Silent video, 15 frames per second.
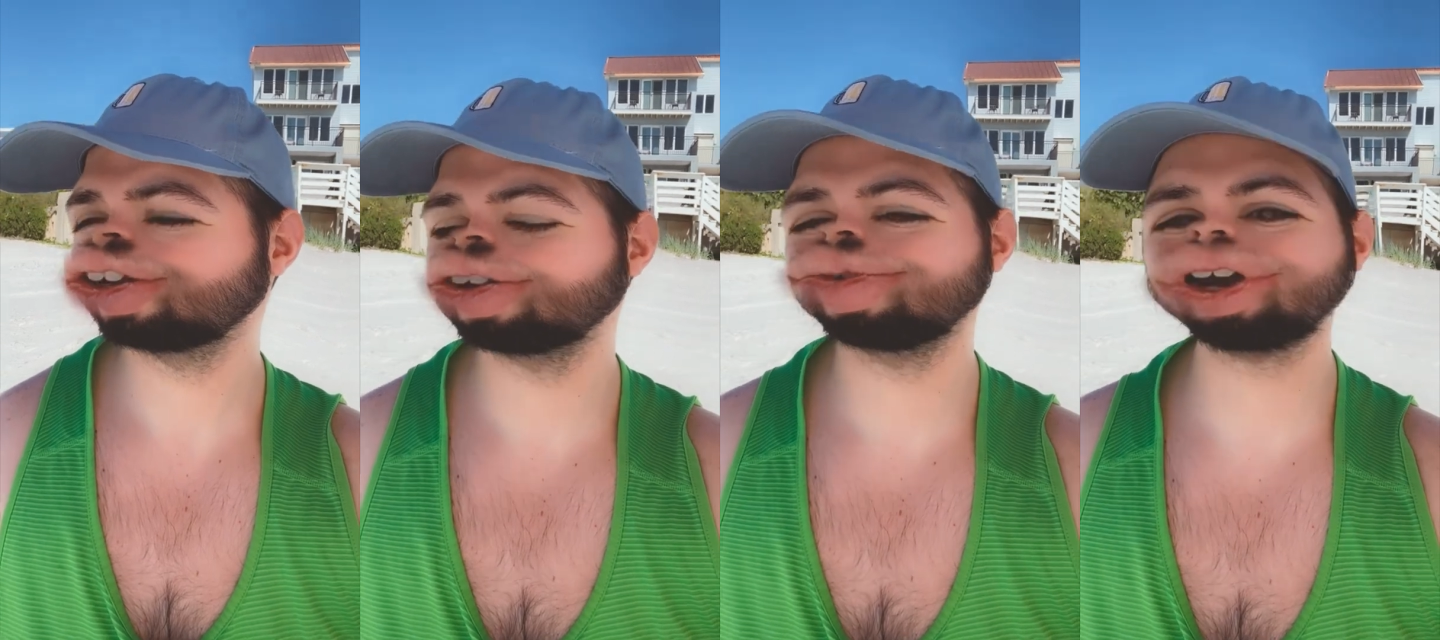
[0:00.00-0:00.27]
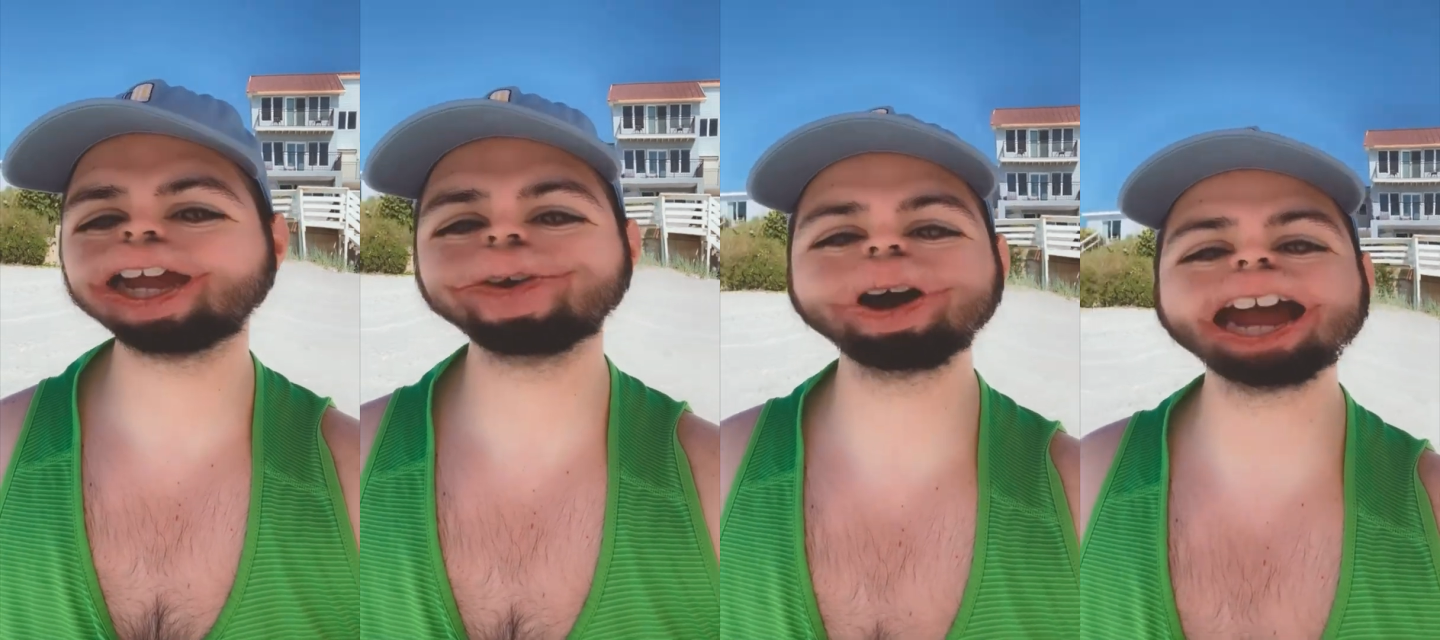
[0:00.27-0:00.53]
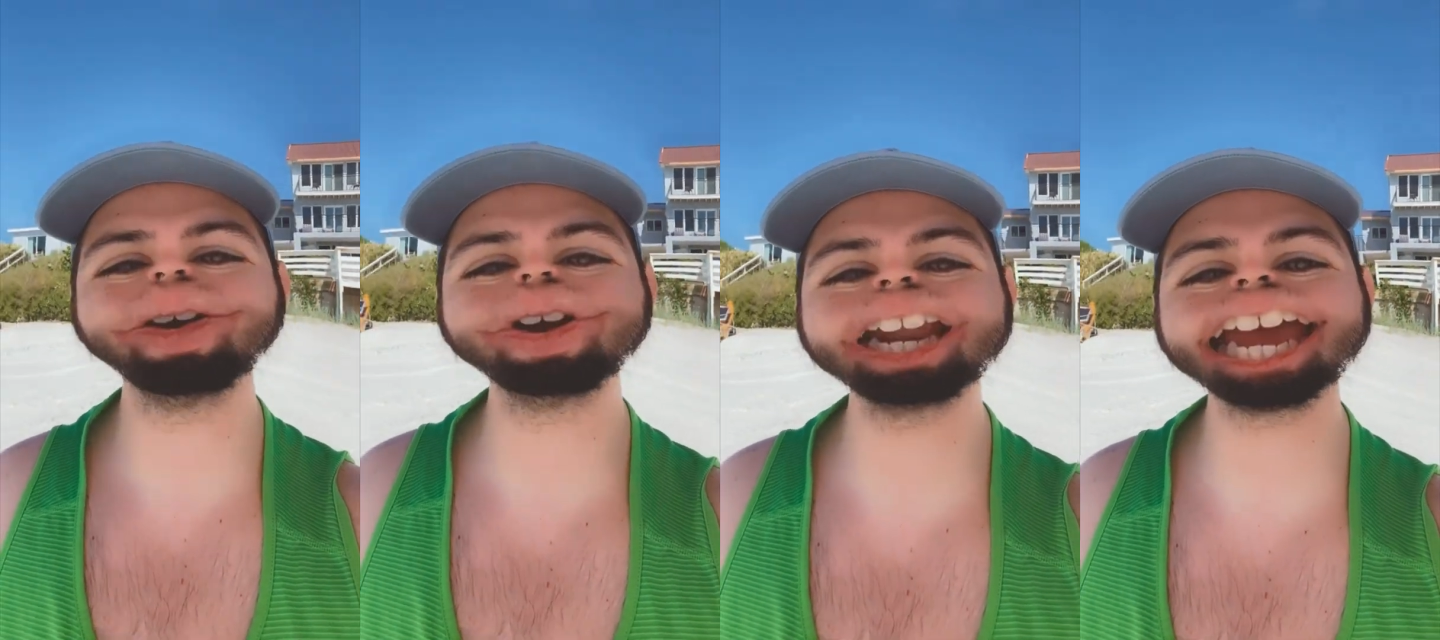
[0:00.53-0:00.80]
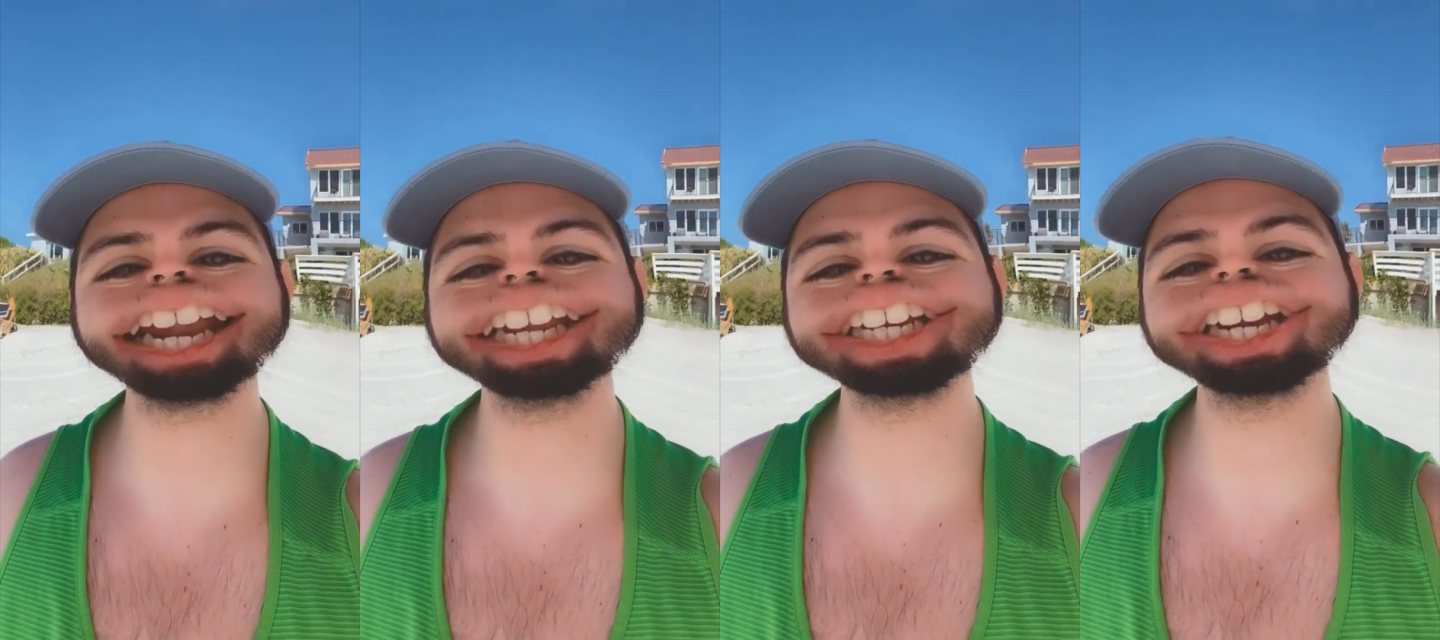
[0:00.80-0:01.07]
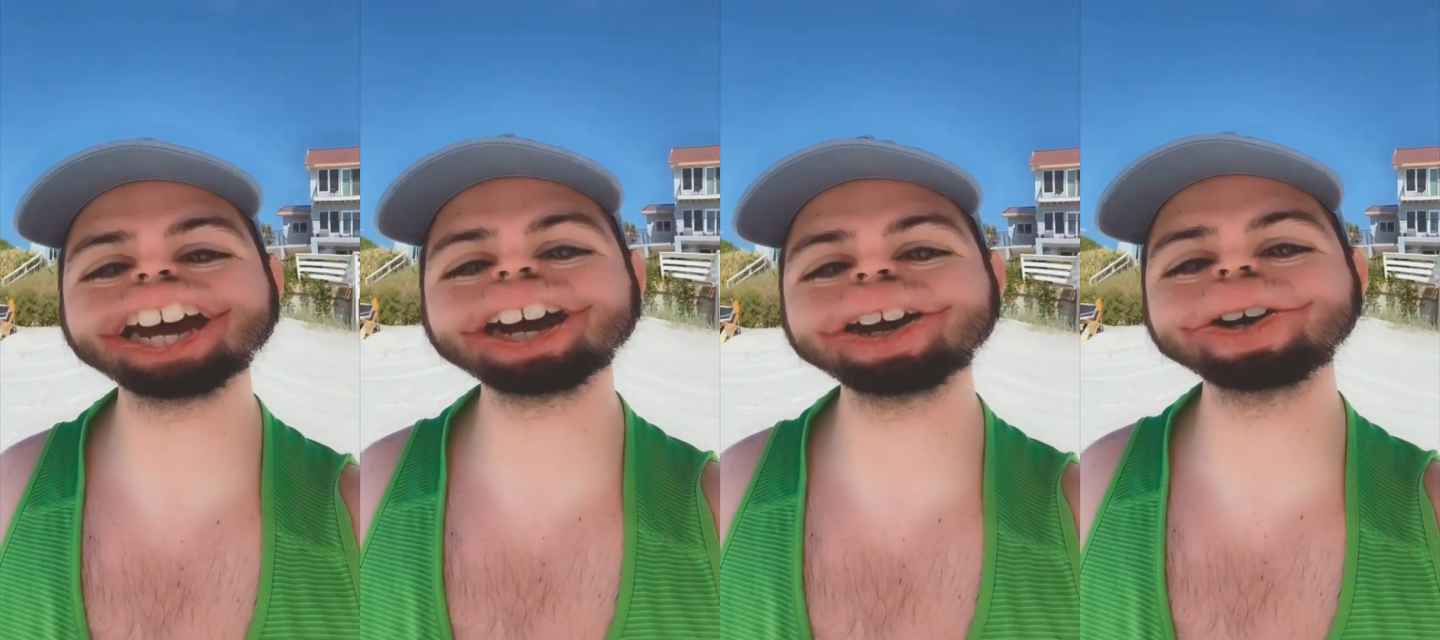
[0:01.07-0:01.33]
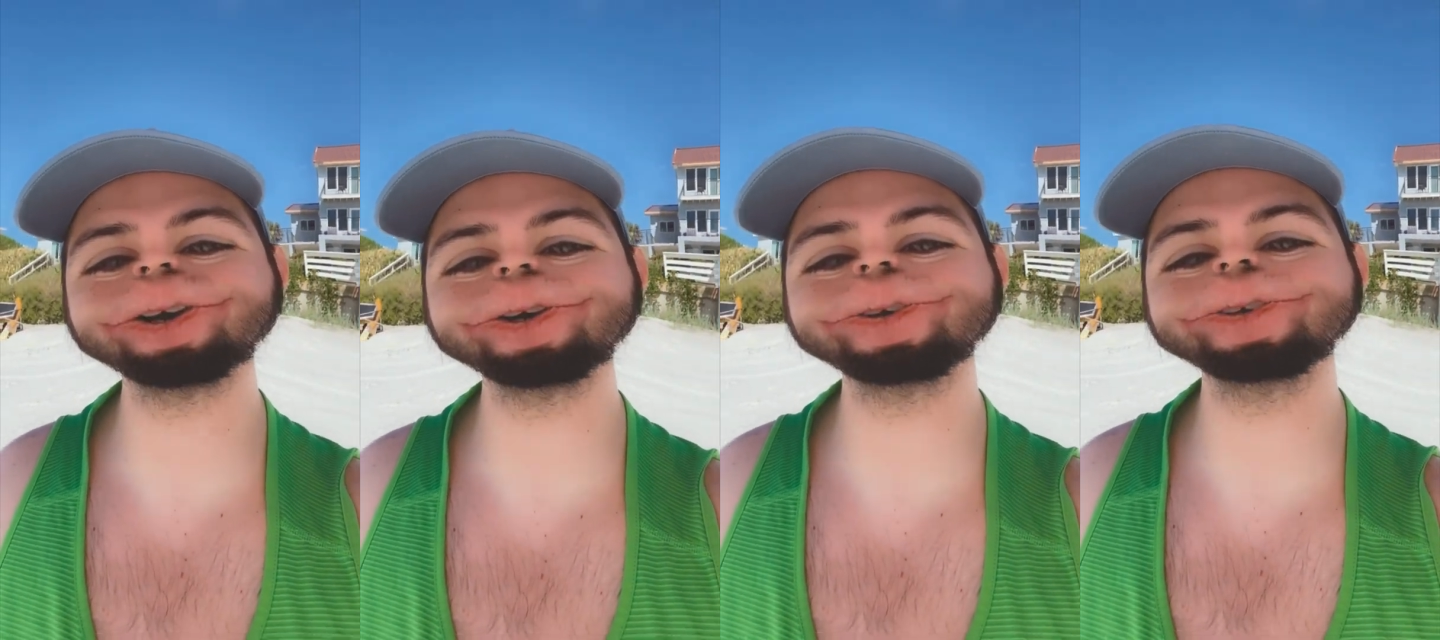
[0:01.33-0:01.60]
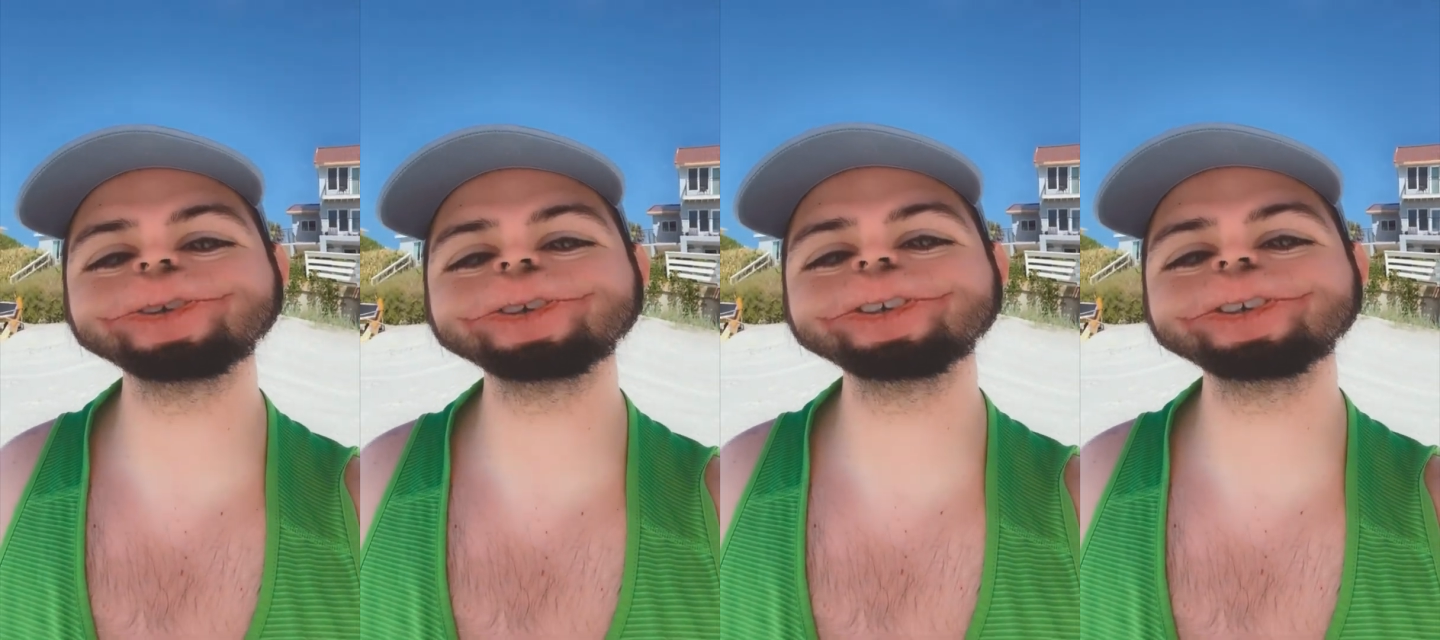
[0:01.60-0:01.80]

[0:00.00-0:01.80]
Wait, why would Eddie know?